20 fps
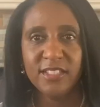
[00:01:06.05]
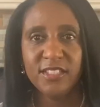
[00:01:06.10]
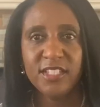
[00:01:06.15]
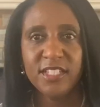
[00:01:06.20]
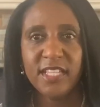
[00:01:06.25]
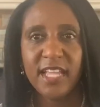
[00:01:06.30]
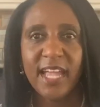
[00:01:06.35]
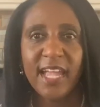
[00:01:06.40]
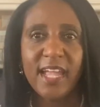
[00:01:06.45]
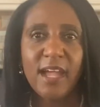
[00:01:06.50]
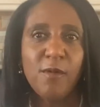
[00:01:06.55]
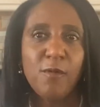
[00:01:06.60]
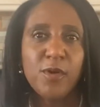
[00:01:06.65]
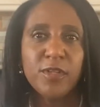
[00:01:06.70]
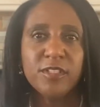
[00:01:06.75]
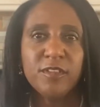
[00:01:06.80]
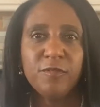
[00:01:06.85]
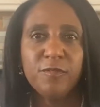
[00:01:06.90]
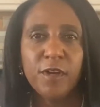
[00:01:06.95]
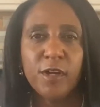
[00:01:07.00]
Today, I
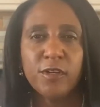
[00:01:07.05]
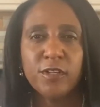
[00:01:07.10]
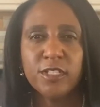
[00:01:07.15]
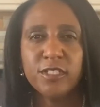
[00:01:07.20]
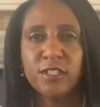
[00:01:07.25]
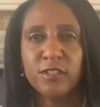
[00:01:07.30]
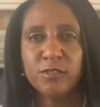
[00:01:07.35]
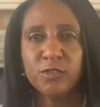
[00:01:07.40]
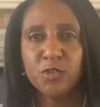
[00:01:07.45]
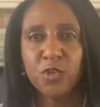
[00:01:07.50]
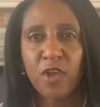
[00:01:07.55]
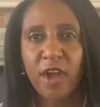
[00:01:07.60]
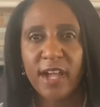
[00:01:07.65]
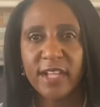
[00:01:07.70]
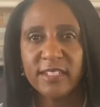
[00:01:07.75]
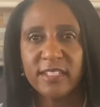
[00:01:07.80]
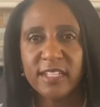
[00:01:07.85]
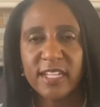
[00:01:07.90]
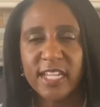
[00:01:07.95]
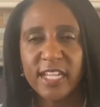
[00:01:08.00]
want to focus on
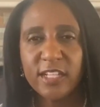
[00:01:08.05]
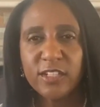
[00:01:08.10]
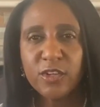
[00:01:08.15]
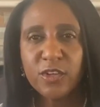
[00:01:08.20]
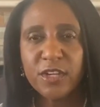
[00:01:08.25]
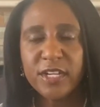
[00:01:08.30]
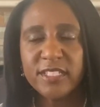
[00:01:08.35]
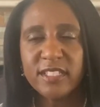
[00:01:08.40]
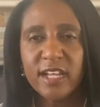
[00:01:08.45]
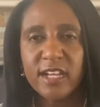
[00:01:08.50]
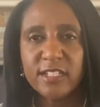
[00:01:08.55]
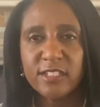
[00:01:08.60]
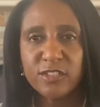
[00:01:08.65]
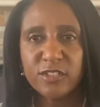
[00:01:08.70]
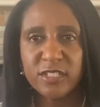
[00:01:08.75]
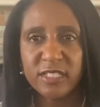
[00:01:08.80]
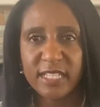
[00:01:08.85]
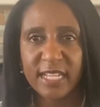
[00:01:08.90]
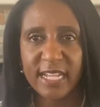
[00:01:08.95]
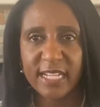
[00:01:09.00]
trying to increase
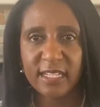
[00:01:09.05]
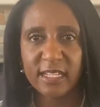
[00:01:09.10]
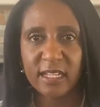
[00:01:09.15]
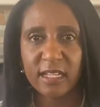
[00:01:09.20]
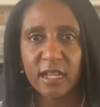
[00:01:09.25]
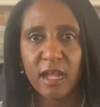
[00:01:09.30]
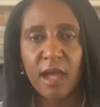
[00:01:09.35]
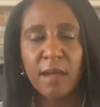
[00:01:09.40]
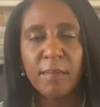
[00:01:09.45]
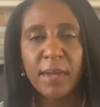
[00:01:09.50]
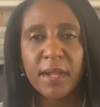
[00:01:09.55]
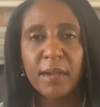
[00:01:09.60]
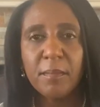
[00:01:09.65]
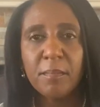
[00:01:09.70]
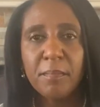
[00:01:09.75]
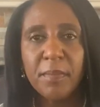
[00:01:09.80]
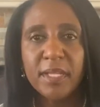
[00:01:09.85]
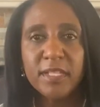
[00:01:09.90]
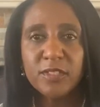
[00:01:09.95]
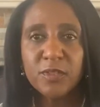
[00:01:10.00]
understanding about a
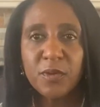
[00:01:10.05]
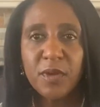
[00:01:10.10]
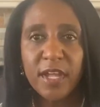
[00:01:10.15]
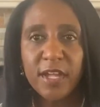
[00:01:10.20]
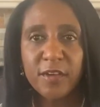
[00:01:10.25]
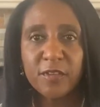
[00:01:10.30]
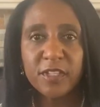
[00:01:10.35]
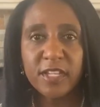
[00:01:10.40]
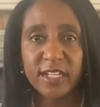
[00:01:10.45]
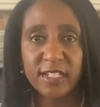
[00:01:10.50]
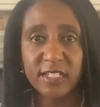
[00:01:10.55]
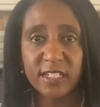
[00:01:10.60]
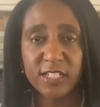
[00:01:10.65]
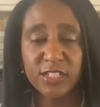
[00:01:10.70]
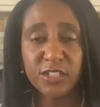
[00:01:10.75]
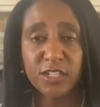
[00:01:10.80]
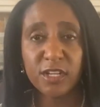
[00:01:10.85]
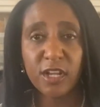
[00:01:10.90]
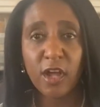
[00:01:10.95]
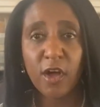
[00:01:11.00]
mental health
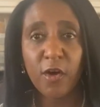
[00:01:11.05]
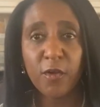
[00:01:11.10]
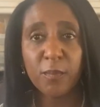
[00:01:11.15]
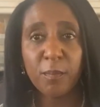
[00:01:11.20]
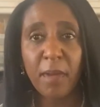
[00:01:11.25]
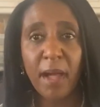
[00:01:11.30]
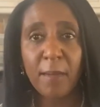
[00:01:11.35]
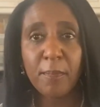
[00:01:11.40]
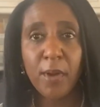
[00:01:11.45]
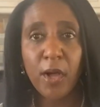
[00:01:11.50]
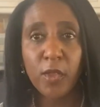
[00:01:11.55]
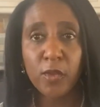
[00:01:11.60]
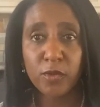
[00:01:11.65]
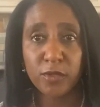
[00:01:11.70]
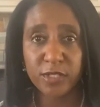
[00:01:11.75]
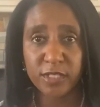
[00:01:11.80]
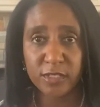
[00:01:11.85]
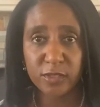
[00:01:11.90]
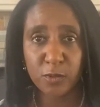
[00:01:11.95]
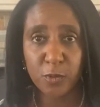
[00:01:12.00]
condition called
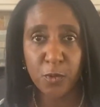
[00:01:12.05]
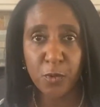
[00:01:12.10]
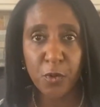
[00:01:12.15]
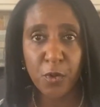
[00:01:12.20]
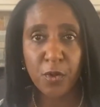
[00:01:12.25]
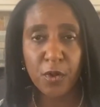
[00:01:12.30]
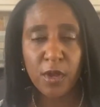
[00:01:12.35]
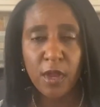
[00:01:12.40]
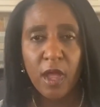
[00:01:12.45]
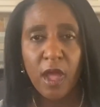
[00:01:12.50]
bipolar disorder,